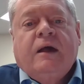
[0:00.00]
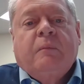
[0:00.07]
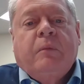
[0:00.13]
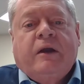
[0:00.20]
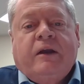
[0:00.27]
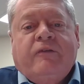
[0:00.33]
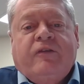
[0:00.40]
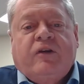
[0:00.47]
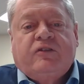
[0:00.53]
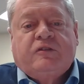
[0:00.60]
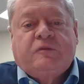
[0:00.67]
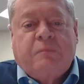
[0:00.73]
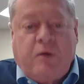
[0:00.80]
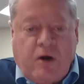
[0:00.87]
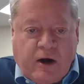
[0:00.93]
But if you're
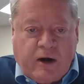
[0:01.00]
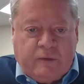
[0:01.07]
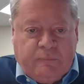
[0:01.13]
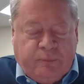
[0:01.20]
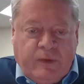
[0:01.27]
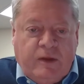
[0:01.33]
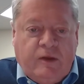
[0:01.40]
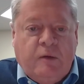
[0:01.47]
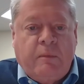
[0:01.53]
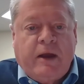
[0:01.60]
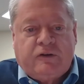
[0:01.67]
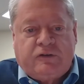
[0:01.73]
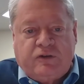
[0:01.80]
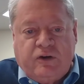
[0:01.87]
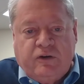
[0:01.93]
smart, you
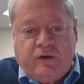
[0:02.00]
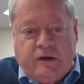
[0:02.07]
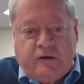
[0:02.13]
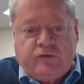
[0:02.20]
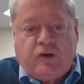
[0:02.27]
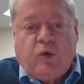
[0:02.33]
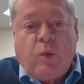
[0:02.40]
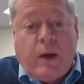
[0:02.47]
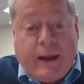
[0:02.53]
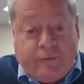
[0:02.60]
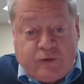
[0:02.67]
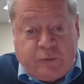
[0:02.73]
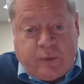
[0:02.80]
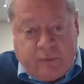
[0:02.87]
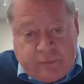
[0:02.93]
make sure you get your
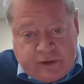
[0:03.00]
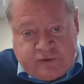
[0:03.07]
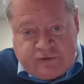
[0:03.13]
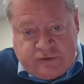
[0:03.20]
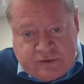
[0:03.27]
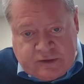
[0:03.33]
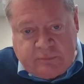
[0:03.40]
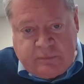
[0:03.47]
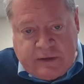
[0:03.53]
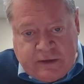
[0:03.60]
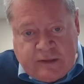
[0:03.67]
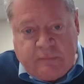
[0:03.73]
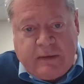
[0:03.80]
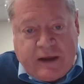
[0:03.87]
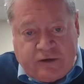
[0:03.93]
wife's permission to be
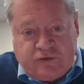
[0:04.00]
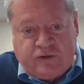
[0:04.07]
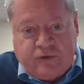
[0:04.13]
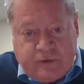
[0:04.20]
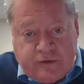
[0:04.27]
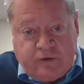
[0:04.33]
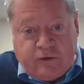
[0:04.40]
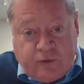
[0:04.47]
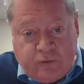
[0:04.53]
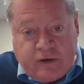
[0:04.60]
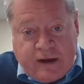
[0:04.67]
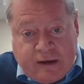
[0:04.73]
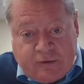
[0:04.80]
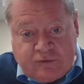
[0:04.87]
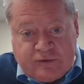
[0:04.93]
the master in your own
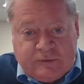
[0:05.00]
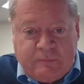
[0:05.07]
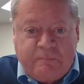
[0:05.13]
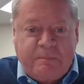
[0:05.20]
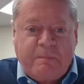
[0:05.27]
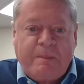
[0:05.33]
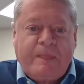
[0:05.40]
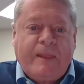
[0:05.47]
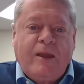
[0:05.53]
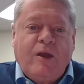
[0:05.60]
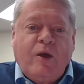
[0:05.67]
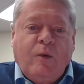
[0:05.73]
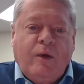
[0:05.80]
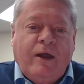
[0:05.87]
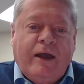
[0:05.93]
house.
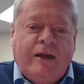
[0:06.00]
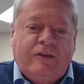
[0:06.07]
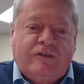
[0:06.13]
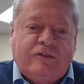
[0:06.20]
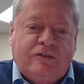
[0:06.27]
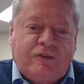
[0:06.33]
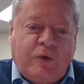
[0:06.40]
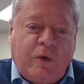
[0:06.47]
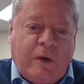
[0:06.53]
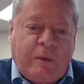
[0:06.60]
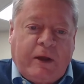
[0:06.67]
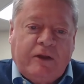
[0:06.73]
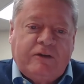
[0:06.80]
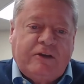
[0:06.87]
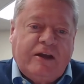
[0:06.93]
Well, as the story
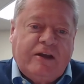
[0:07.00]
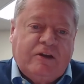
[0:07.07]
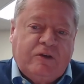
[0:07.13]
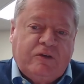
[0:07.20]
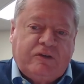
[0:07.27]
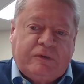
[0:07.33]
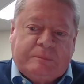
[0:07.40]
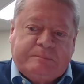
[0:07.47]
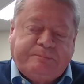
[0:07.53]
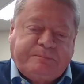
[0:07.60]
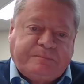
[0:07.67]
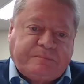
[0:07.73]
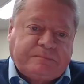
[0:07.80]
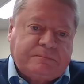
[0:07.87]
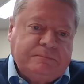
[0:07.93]
continues,
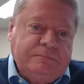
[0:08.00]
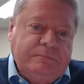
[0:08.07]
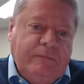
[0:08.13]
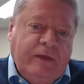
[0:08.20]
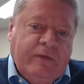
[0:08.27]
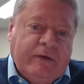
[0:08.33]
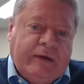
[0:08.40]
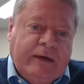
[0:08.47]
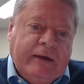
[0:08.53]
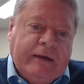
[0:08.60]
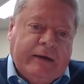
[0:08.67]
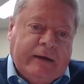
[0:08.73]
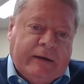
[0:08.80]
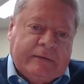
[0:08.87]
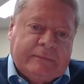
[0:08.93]
the
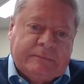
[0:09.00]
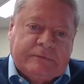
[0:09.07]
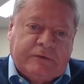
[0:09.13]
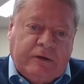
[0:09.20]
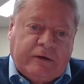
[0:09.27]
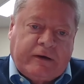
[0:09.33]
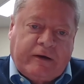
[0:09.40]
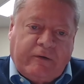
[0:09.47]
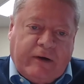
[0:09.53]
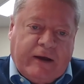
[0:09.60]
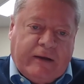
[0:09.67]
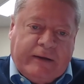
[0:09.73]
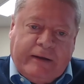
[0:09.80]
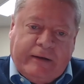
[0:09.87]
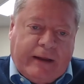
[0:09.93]
king uh, looking
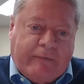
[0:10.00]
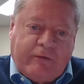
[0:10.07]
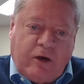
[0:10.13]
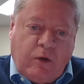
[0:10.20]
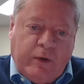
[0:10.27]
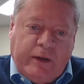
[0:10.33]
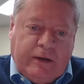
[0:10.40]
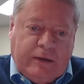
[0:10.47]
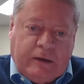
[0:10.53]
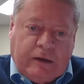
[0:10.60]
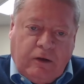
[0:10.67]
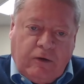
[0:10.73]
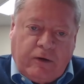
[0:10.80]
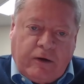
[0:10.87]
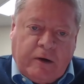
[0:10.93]
around. He didn't have a queen any
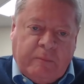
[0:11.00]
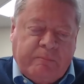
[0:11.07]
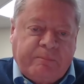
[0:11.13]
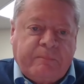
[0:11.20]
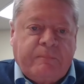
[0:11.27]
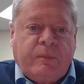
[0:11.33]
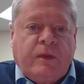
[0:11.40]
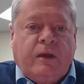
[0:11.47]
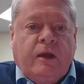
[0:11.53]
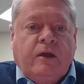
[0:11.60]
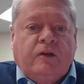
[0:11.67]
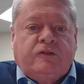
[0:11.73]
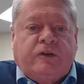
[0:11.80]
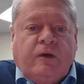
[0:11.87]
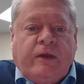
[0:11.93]
longer.
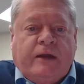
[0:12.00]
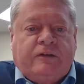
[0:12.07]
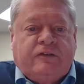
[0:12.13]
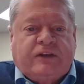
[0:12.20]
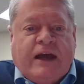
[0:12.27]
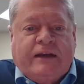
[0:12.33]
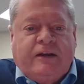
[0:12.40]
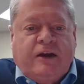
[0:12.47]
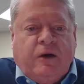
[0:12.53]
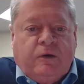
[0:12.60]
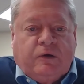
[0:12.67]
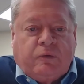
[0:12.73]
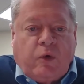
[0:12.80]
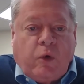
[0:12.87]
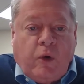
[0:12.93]
So they decided to
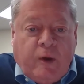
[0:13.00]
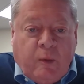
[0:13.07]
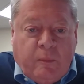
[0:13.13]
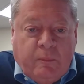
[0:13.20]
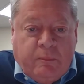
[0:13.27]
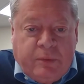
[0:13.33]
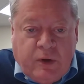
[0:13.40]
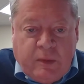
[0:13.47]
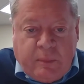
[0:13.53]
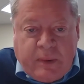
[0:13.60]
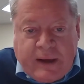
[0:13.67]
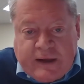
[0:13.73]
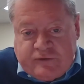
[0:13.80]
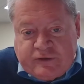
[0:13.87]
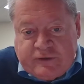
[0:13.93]
hold a royal beauty
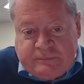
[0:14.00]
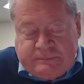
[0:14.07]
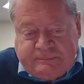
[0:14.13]
pageant.